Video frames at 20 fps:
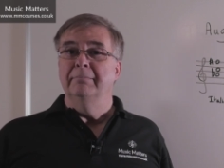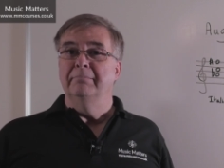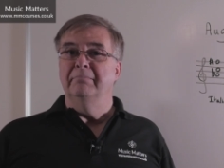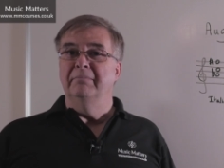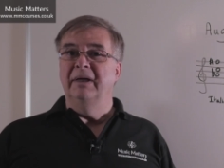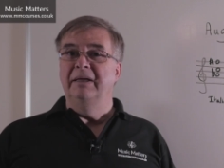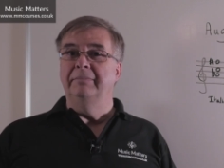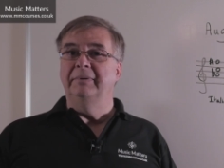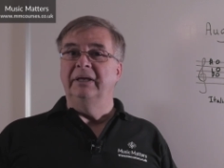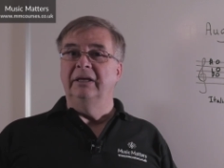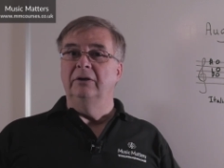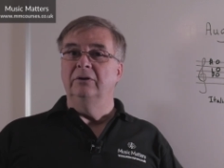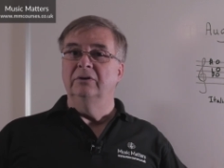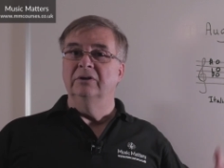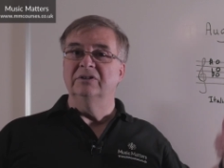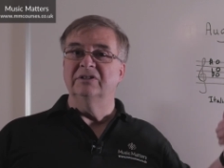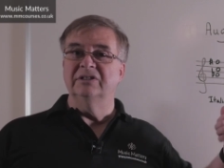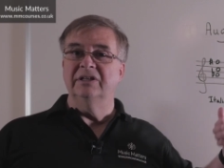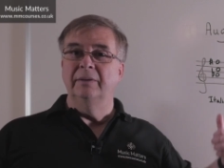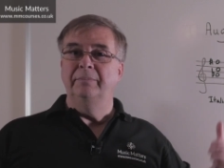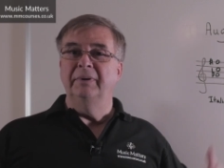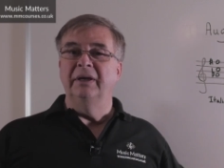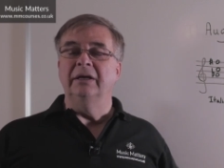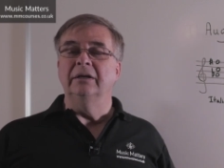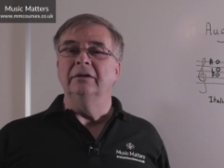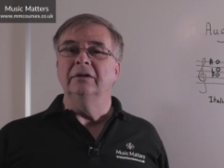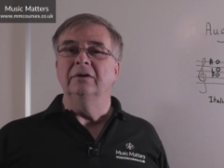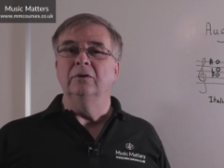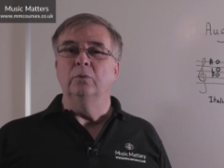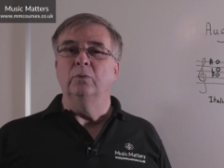Maybe you could slip
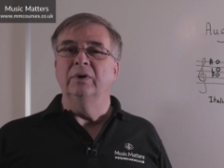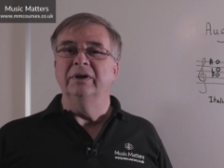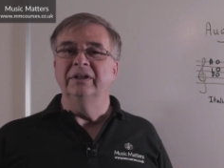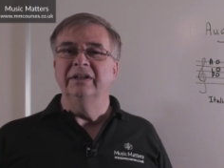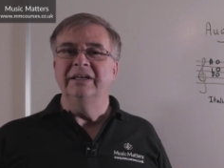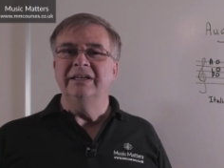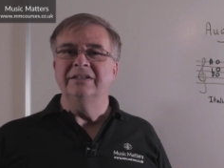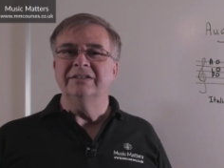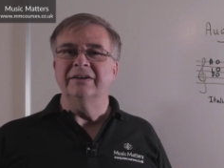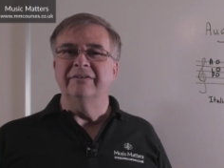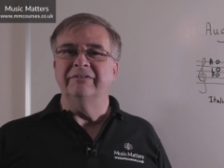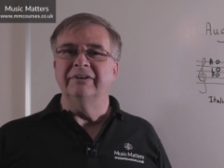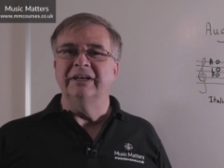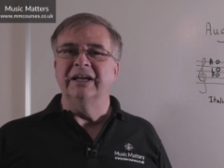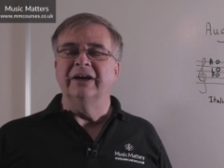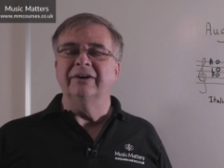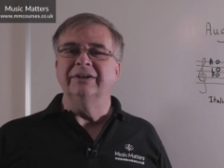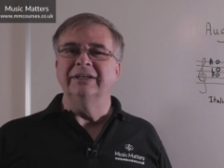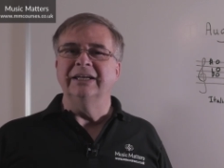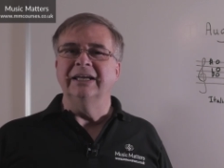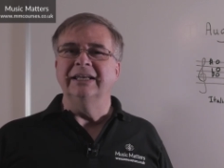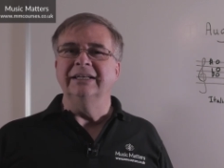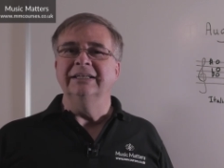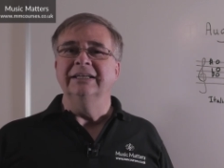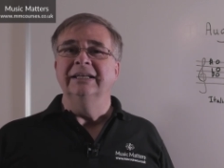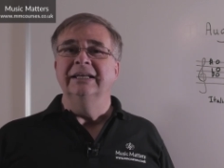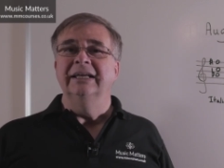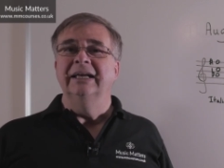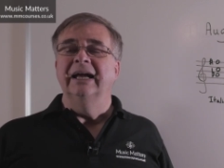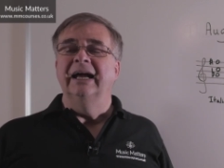in one of these every now and again,
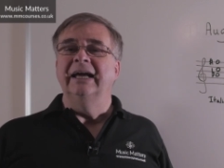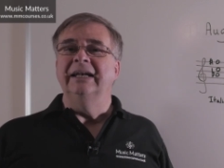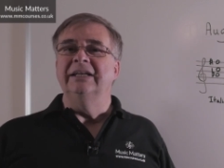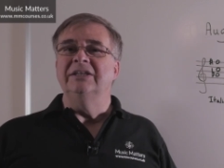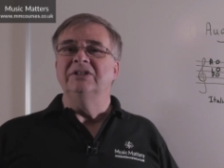and